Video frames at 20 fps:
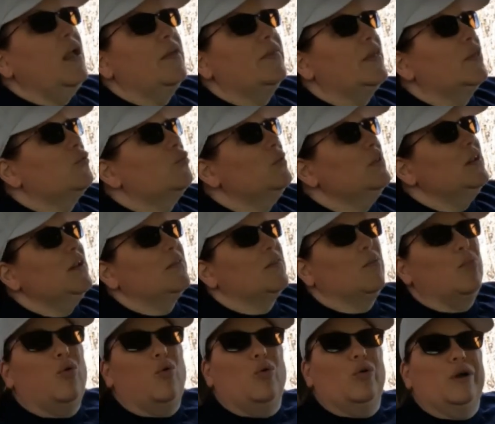that's really not the
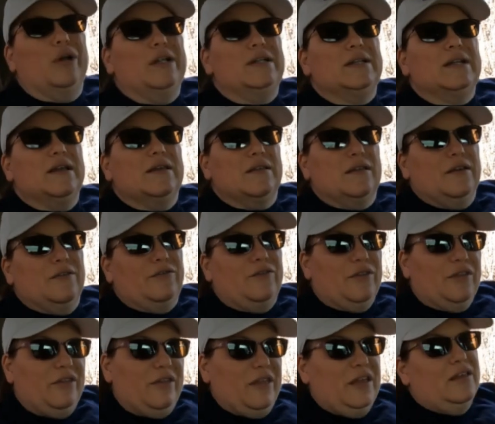point, is if
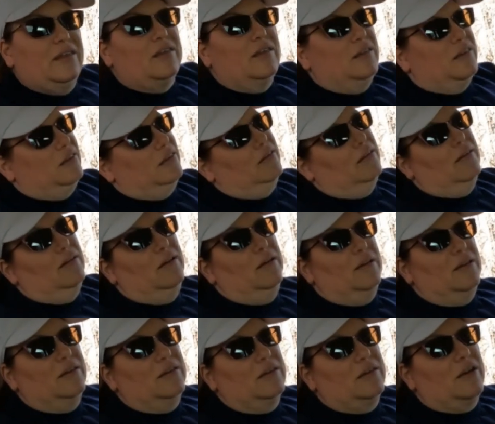this
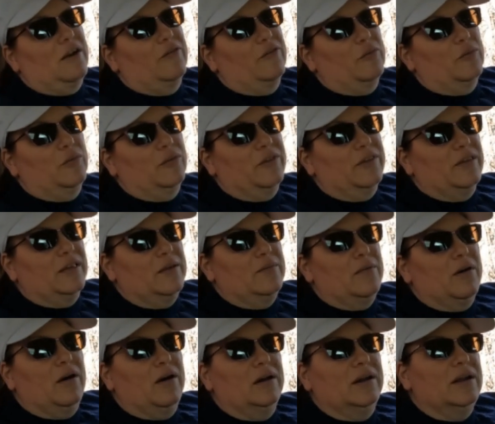is comfortable to sleep
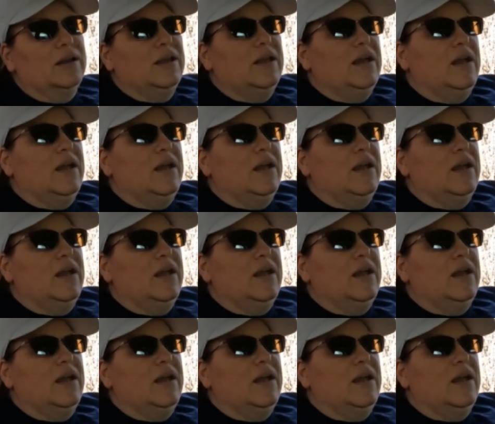on.